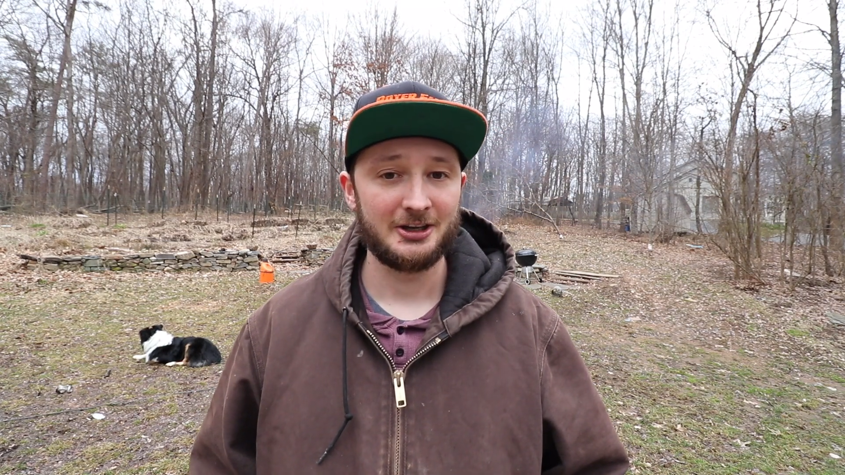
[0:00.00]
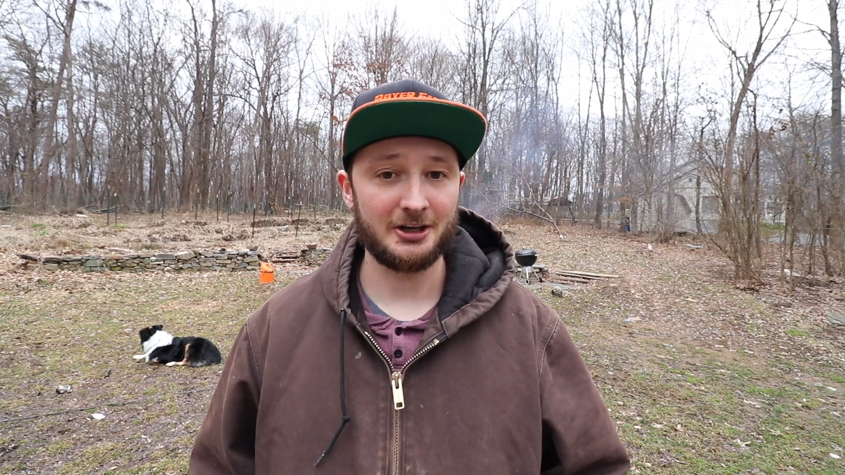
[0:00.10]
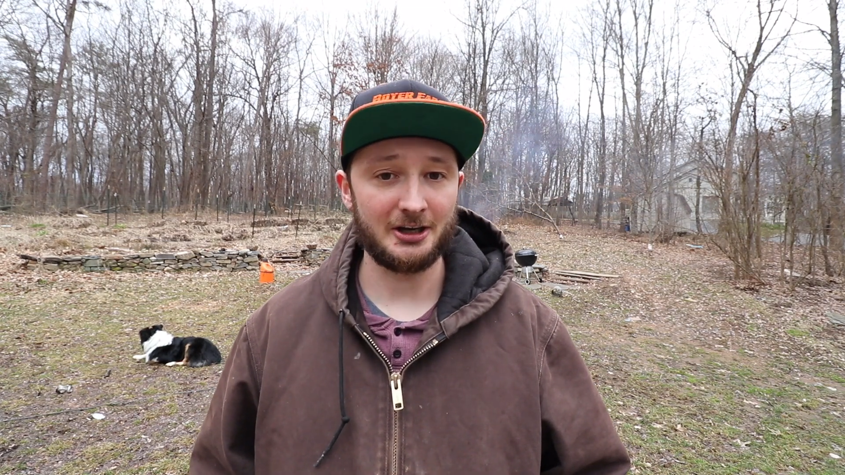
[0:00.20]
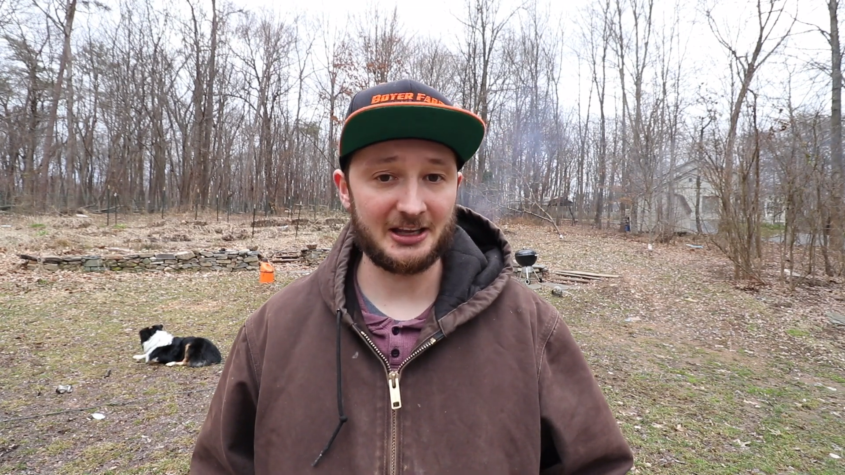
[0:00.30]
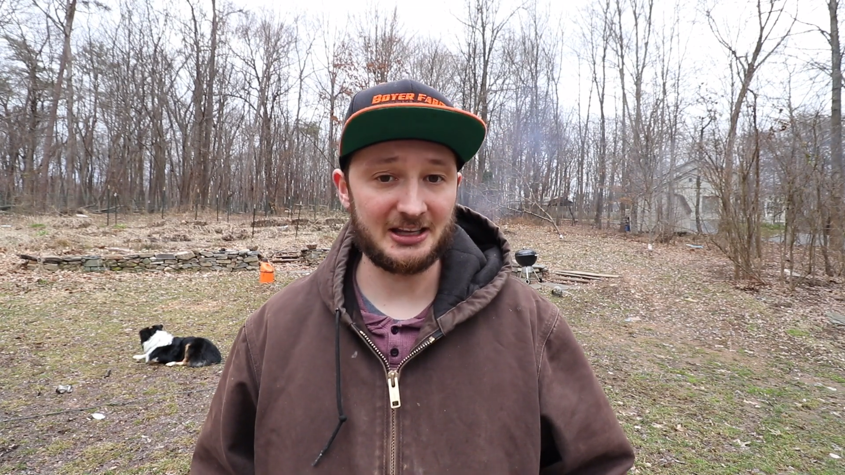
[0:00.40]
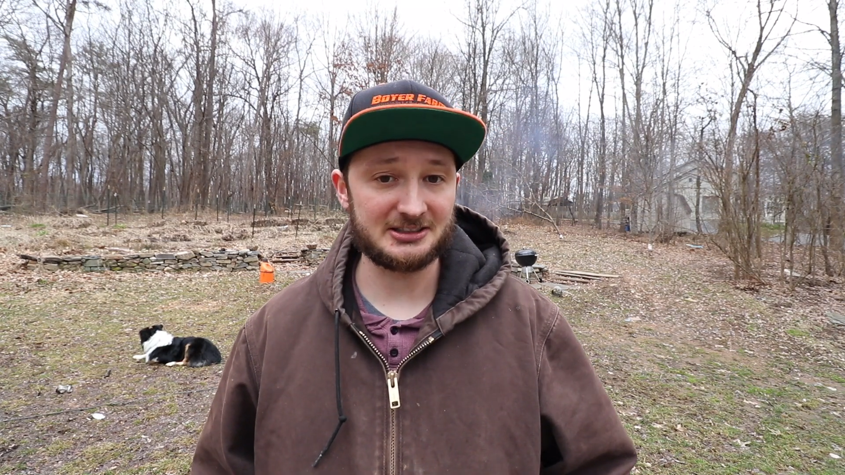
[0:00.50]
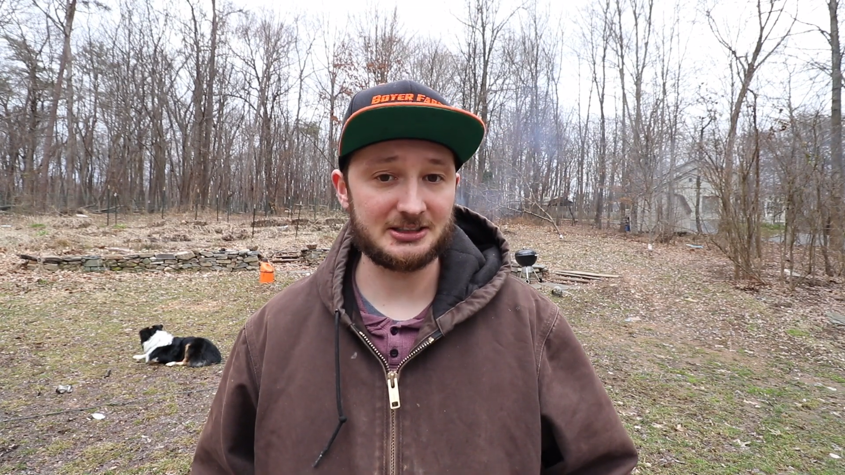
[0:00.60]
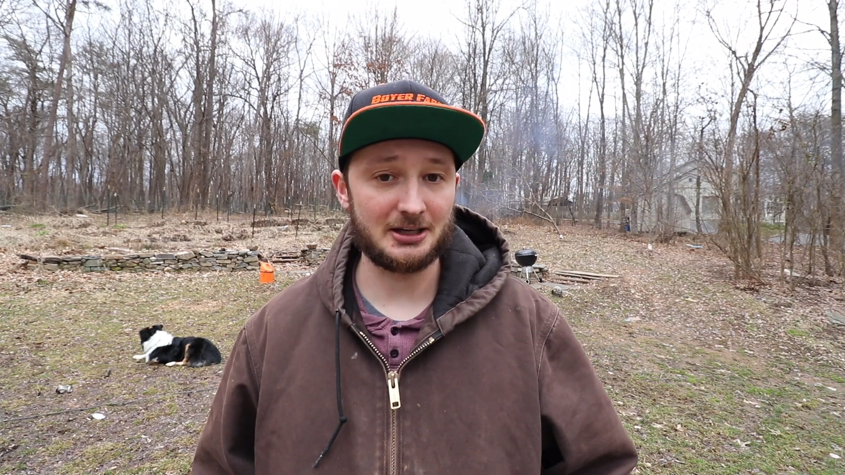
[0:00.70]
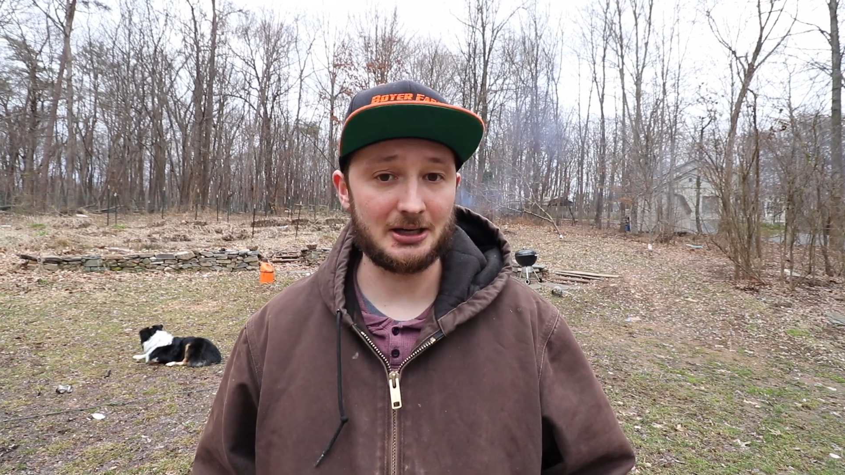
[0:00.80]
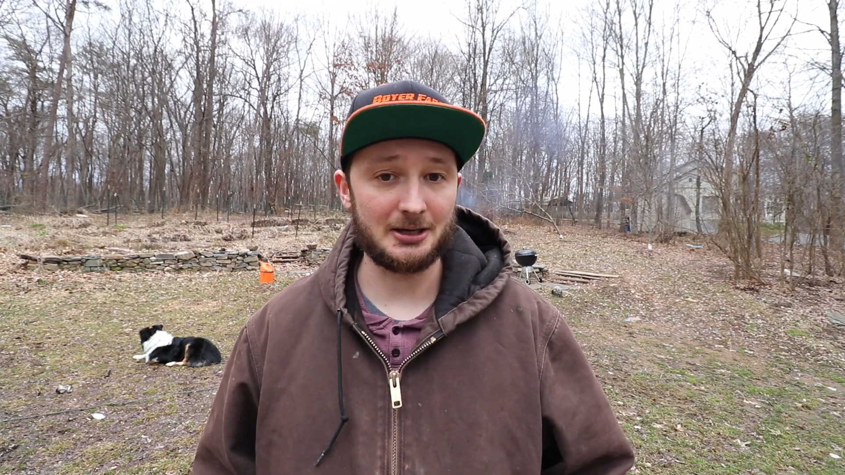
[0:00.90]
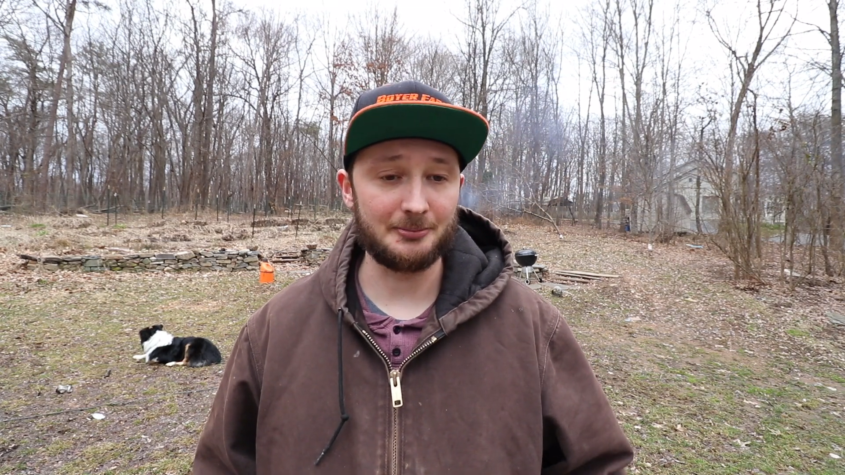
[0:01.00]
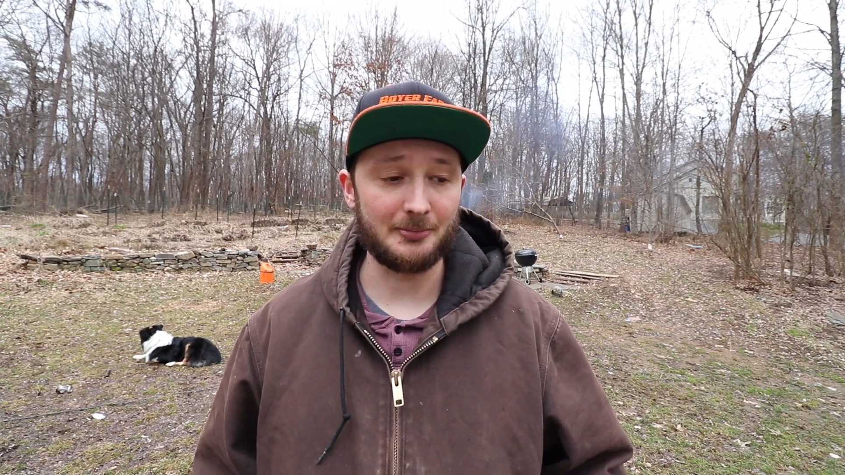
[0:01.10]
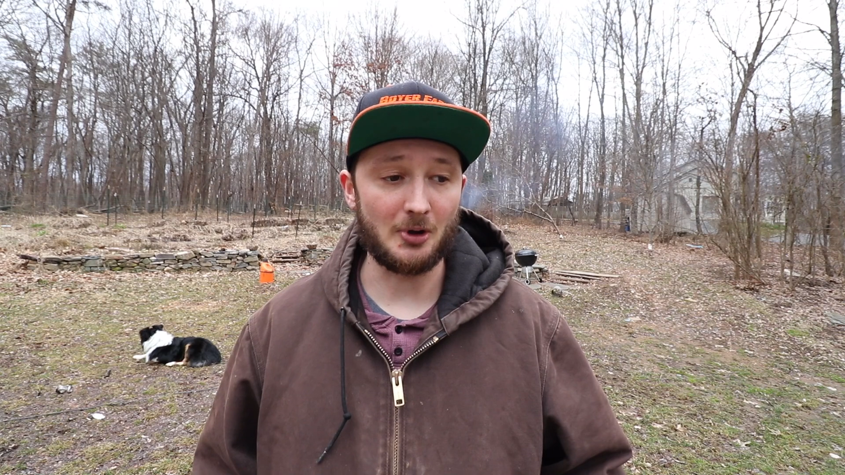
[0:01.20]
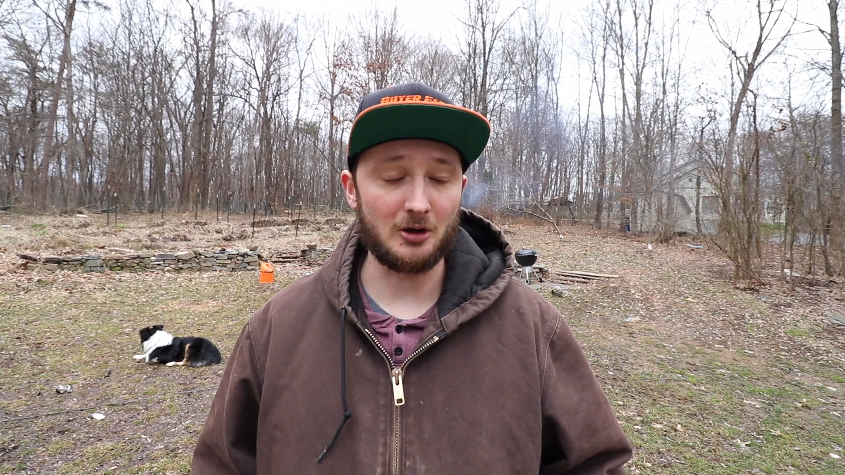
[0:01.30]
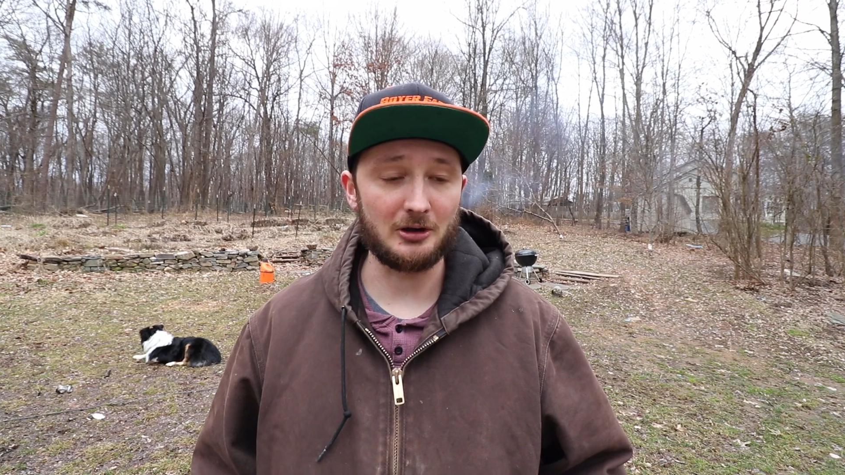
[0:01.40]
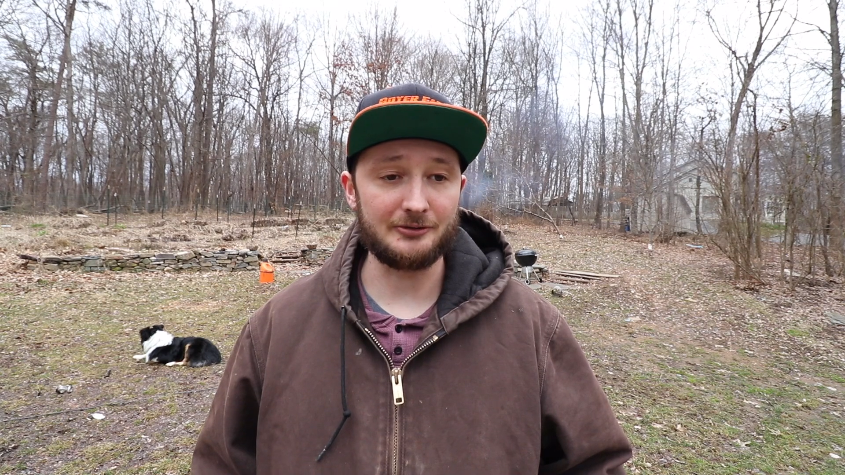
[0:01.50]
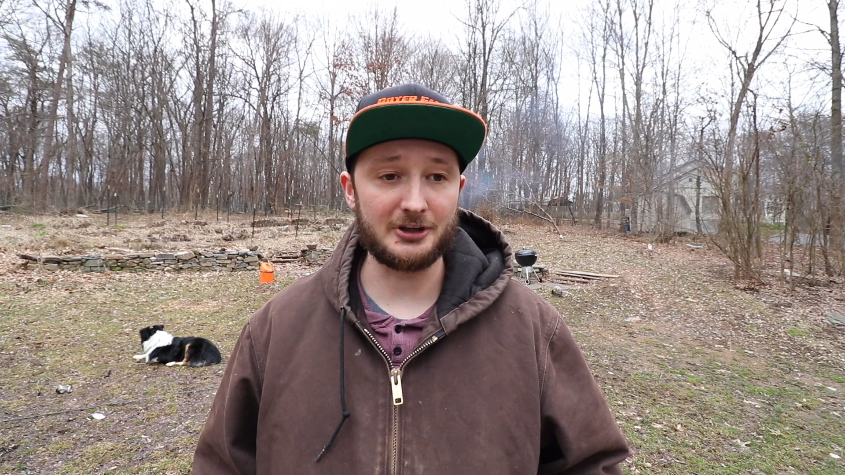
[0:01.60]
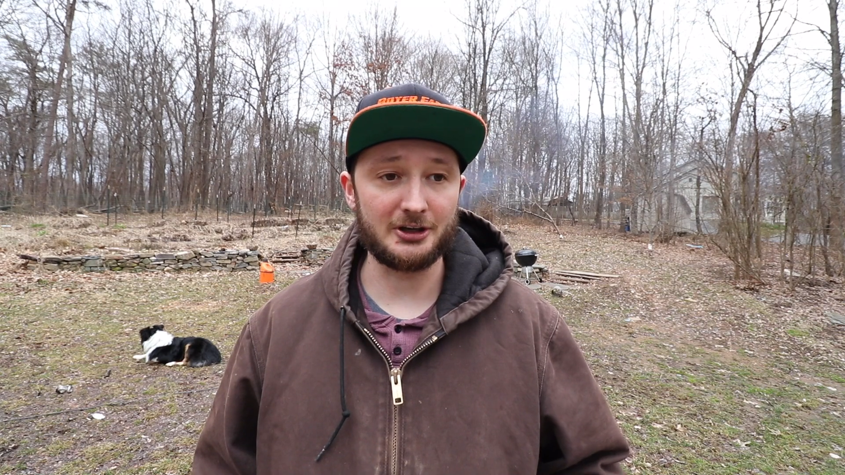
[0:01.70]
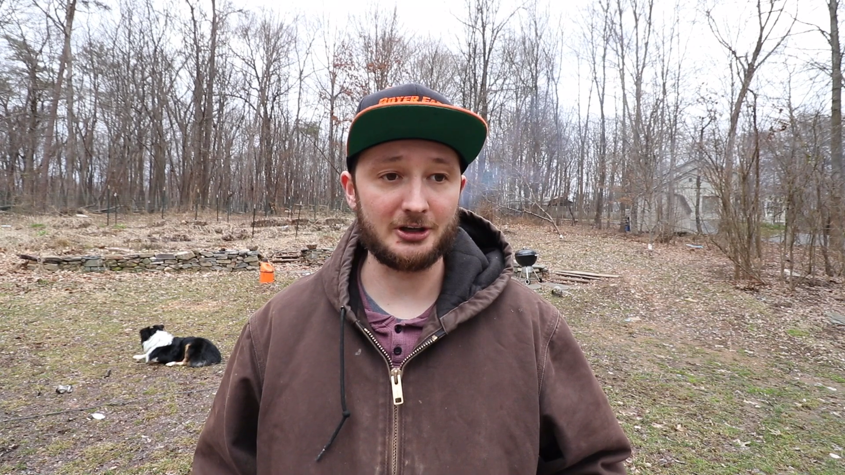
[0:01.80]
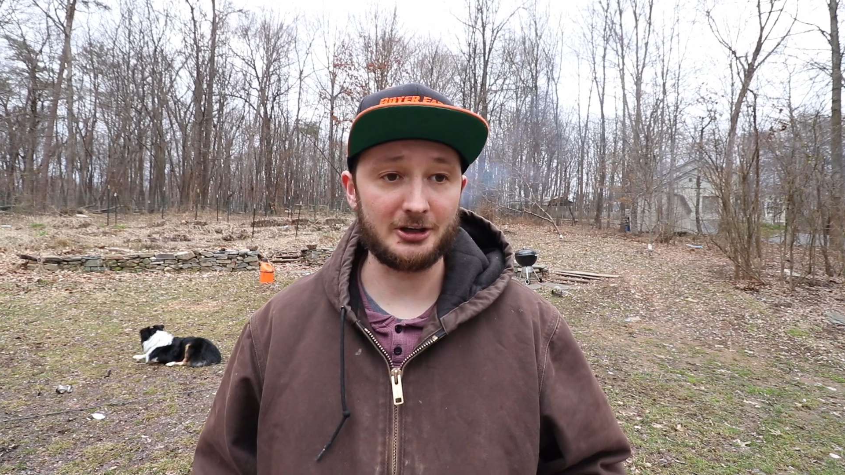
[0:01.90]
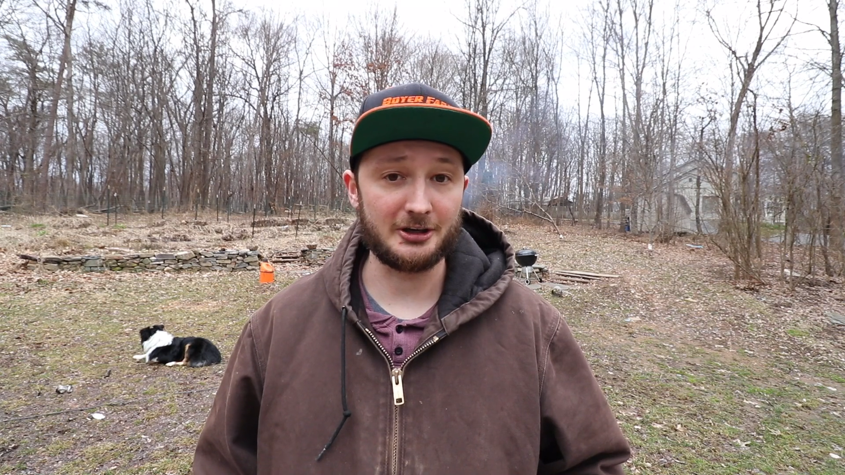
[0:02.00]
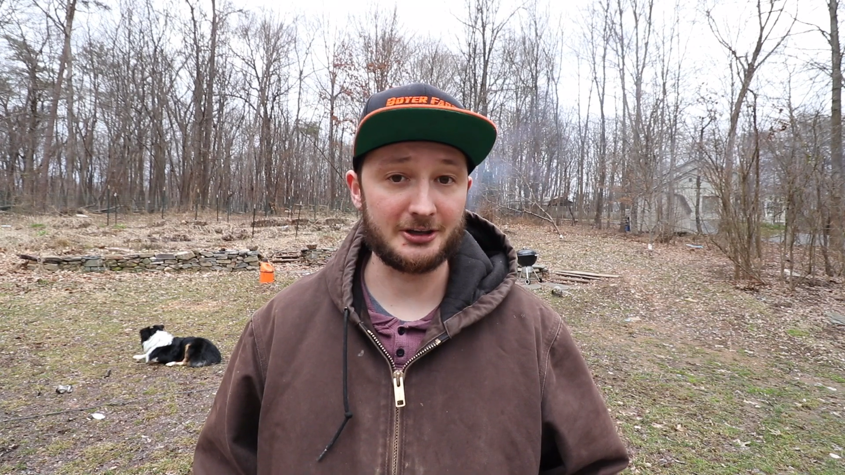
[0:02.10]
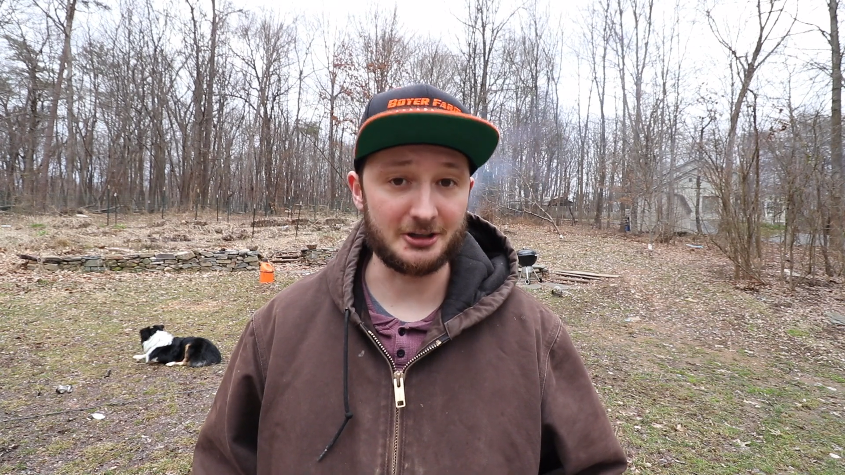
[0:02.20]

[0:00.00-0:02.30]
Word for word: You're going to get some all of your